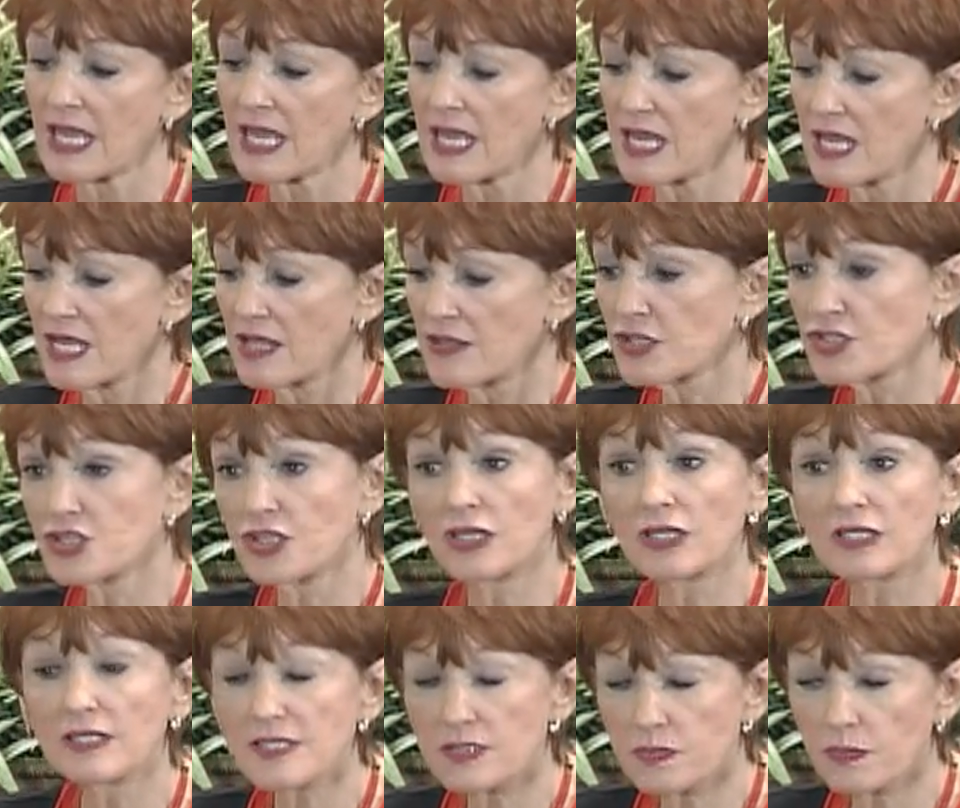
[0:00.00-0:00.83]
The
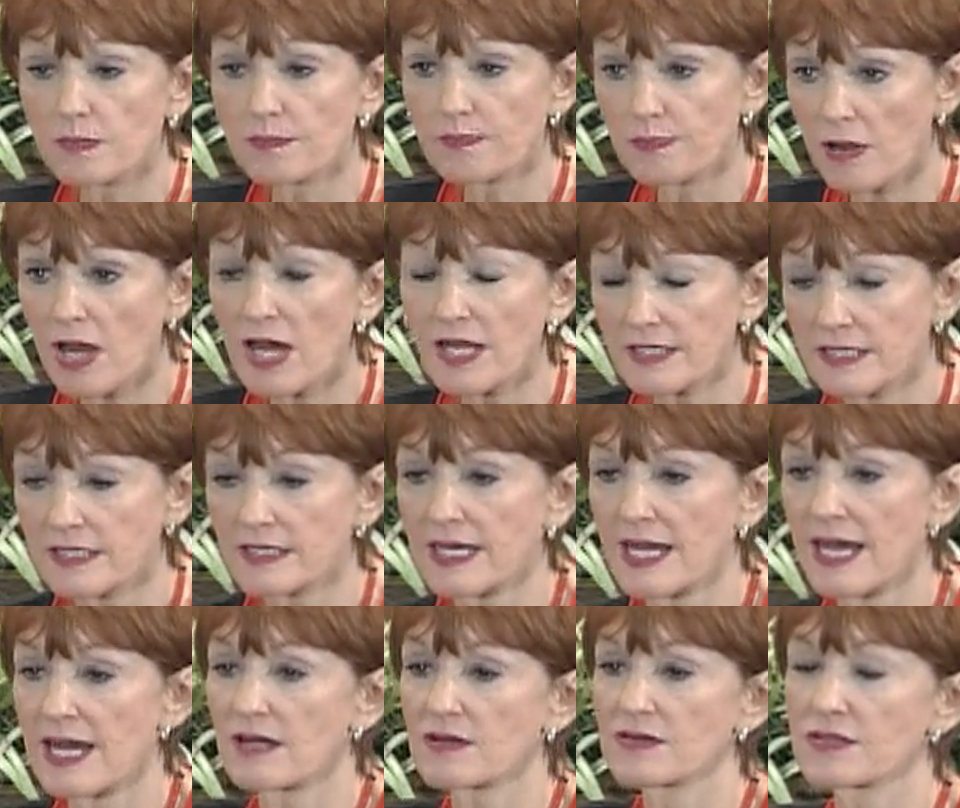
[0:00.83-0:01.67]
journalists were brought to the
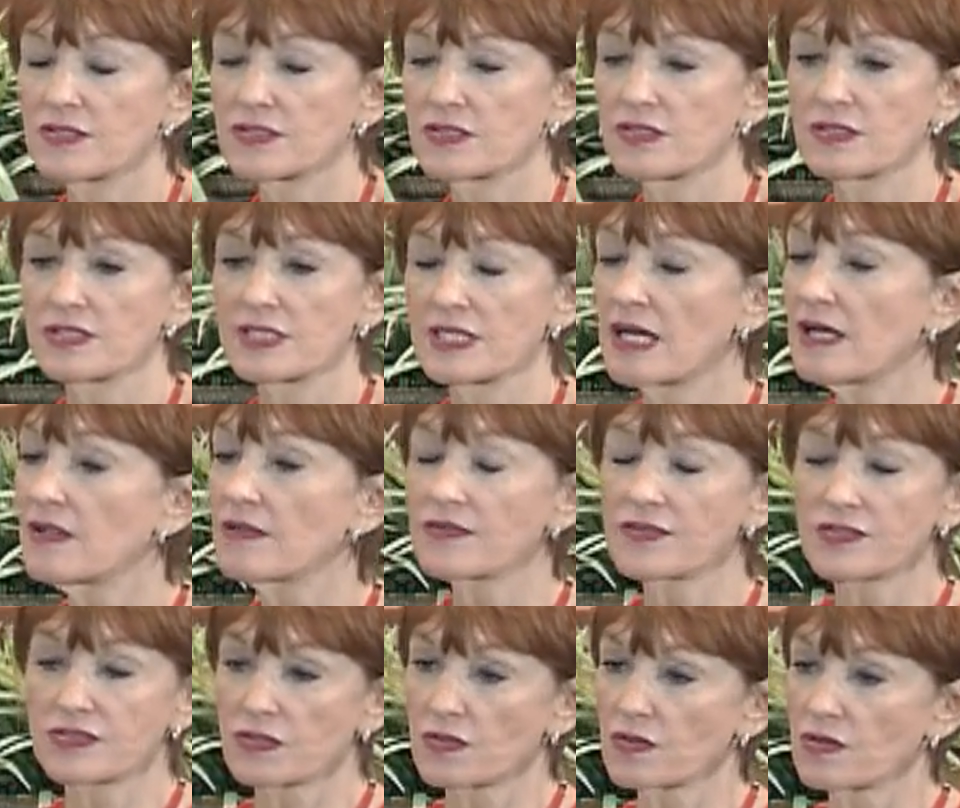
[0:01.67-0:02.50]
house to tell the
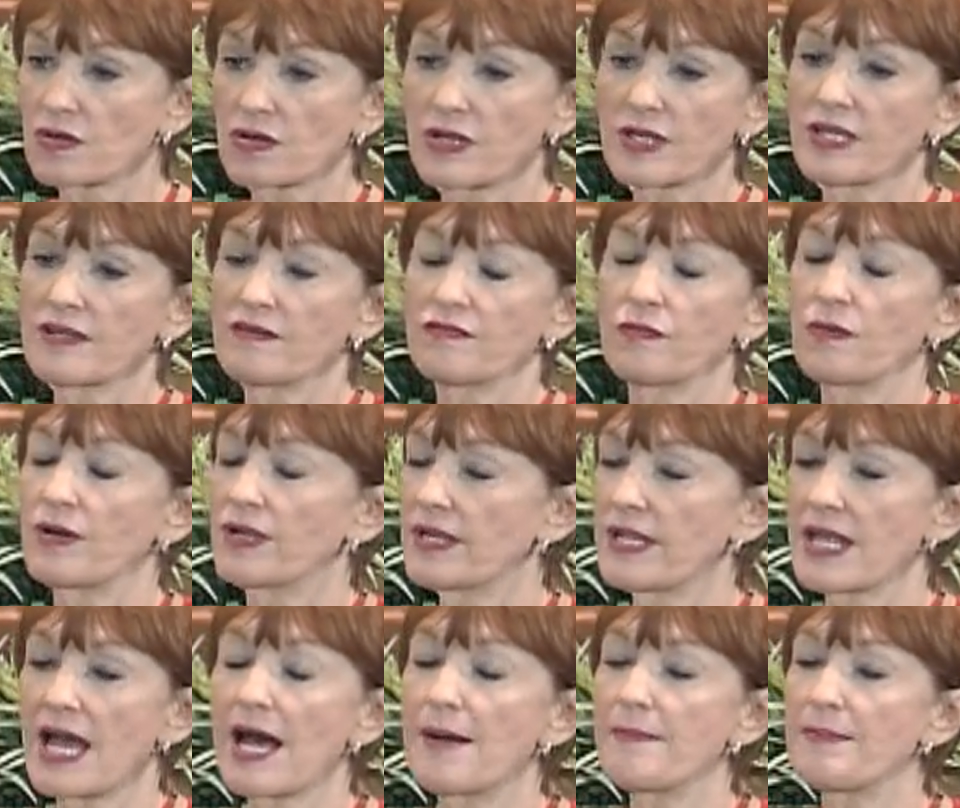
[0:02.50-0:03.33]
story of what had
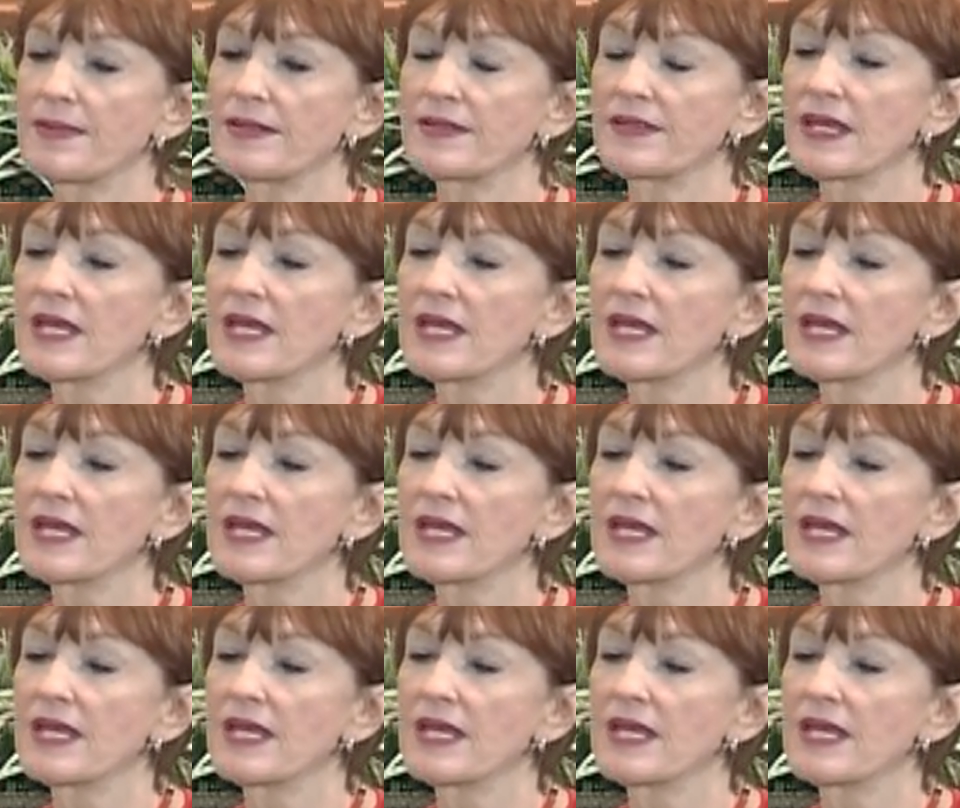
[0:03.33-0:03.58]
happened,